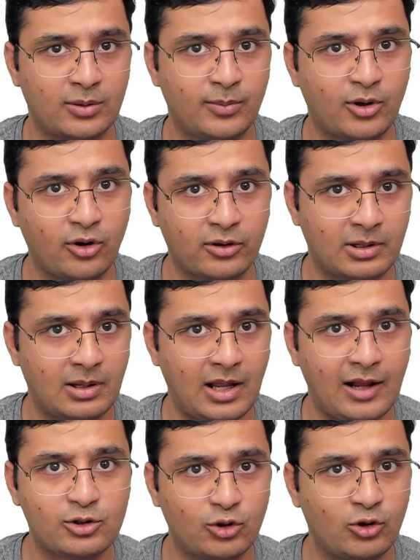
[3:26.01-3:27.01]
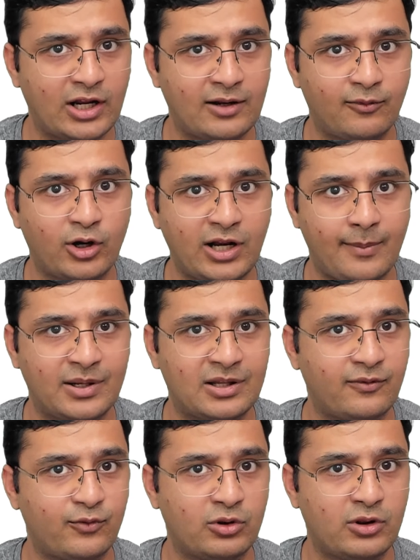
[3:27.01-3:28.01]
because I'll show you like what happens if
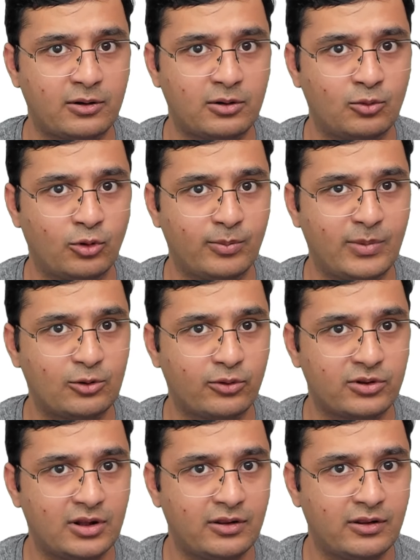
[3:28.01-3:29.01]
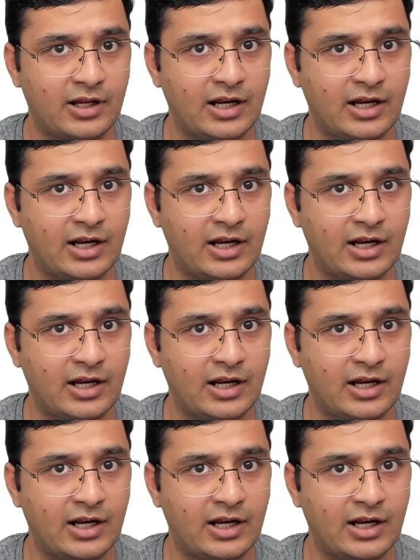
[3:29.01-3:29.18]
you just don't make those changes, right?